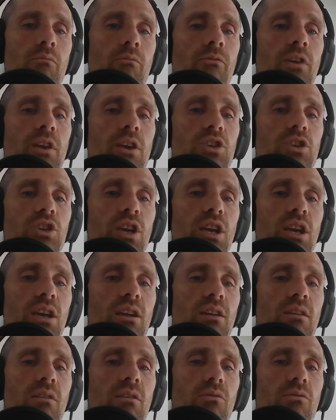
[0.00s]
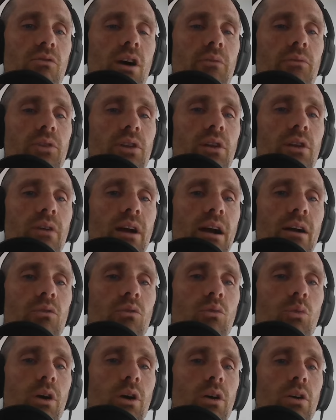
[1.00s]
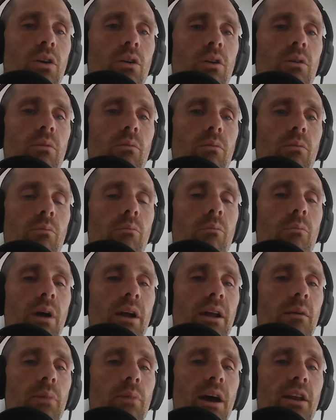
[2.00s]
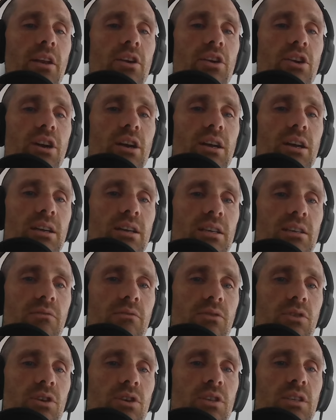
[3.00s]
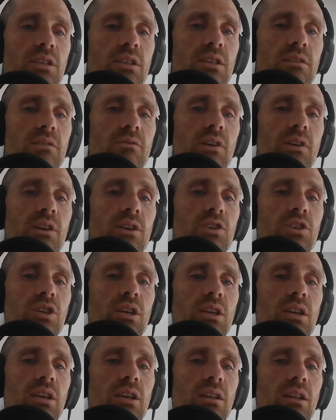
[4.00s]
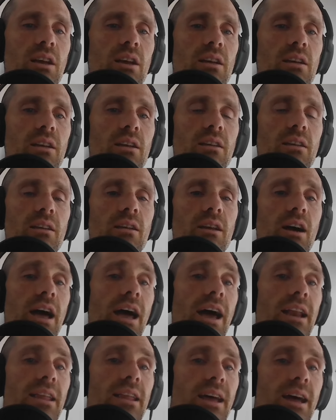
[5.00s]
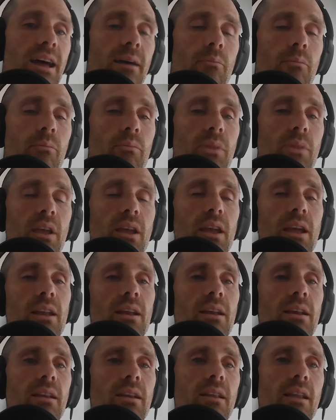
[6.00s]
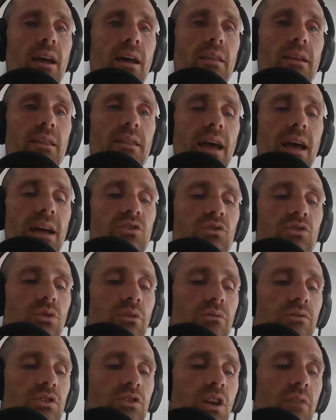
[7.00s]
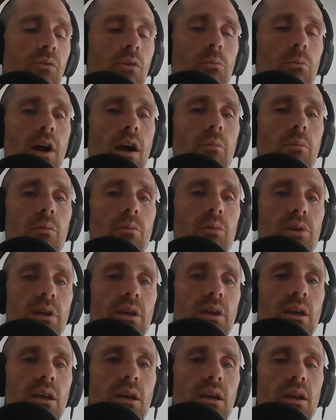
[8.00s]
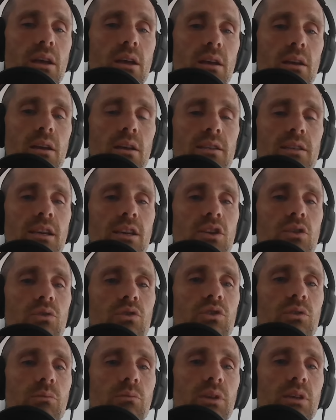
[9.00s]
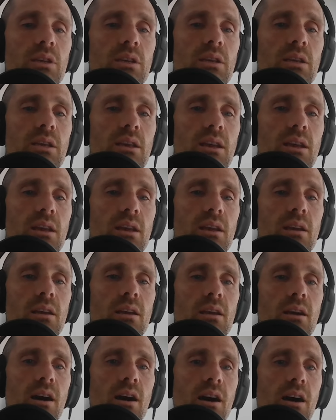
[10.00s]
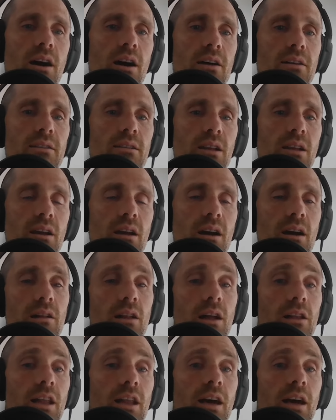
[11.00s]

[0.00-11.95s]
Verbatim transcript: finishing roughly around where my competitor is versus finishing like ahead of them. And I think that sort of stuff will probably continue to be uh, a, a